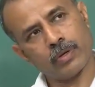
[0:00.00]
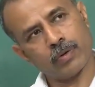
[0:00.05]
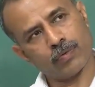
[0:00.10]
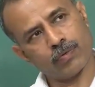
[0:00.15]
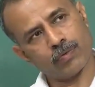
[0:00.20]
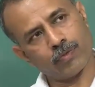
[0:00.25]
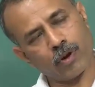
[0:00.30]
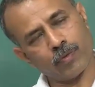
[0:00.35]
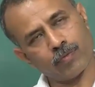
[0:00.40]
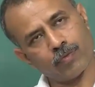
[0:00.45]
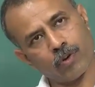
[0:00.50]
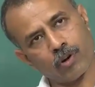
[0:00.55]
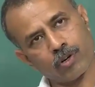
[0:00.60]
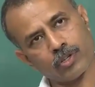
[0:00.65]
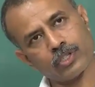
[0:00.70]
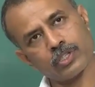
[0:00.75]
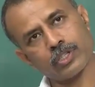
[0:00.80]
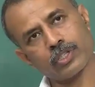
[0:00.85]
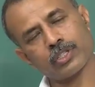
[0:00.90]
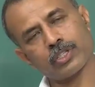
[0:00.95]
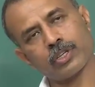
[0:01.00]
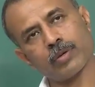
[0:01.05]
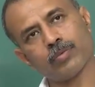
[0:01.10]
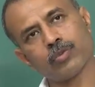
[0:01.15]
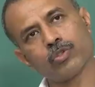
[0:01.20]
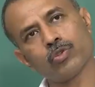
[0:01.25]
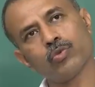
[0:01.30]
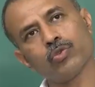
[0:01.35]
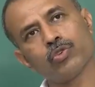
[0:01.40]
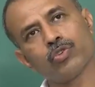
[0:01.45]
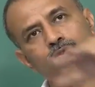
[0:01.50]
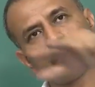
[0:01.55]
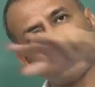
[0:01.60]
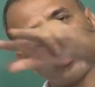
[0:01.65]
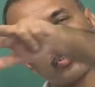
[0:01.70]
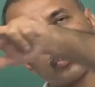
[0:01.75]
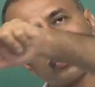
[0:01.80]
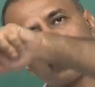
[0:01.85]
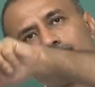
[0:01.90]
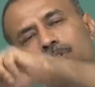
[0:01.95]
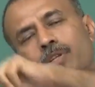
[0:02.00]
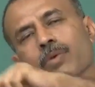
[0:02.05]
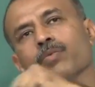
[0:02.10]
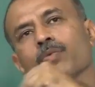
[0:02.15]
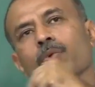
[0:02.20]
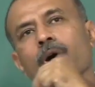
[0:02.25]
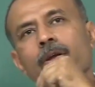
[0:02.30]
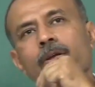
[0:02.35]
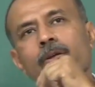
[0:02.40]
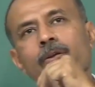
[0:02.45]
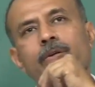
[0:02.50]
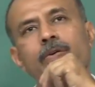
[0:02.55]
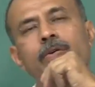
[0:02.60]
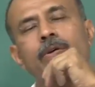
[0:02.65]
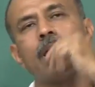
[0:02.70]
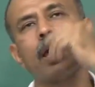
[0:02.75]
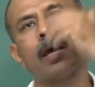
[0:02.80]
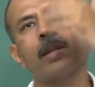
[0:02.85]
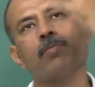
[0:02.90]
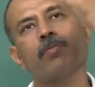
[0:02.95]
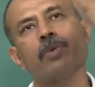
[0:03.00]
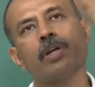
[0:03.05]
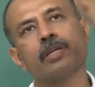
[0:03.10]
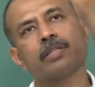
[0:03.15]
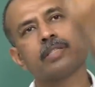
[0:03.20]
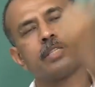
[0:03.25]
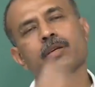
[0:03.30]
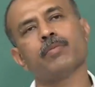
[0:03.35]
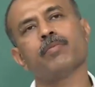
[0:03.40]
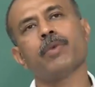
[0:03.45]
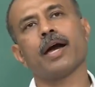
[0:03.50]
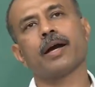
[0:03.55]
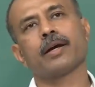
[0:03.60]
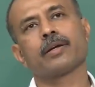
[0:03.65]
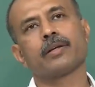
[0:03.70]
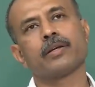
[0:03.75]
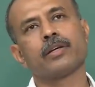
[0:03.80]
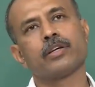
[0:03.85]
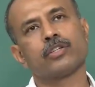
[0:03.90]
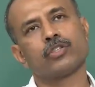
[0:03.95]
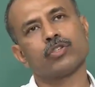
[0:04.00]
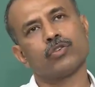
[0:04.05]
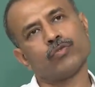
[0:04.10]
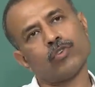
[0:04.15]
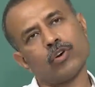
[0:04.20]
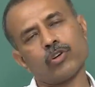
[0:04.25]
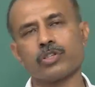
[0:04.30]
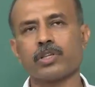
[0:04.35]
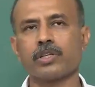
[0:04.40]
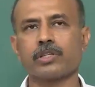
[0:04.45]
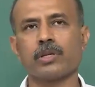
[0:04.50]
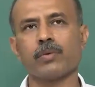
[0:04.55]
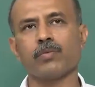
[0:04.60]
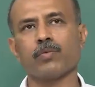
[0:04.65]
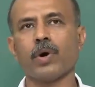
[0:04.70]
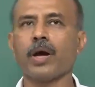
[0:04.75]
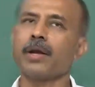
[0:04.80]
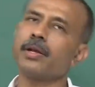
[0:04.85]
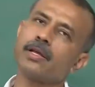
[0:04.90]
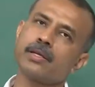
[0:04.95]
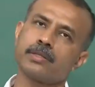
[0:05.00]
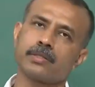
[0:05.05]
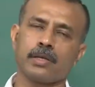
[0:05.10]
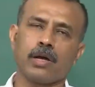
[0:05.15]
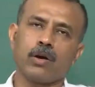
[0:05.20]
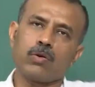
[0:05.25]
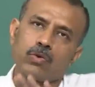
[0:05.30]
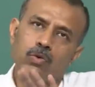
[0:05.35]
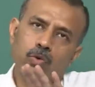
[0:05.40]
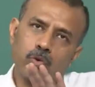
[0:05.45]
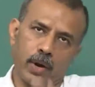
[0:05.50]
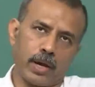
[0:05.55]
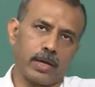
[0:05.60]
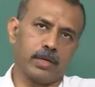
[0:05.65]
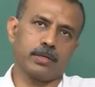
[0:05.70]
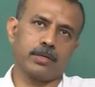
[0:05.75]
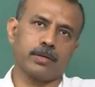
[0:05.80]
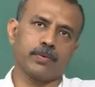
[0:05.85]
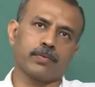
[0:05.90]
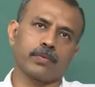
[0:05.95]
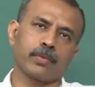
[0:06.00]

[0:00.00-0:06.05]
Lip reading: from photosystem 2 to photosystem 1 and brings it back. So, photosystem 1 is now quiet,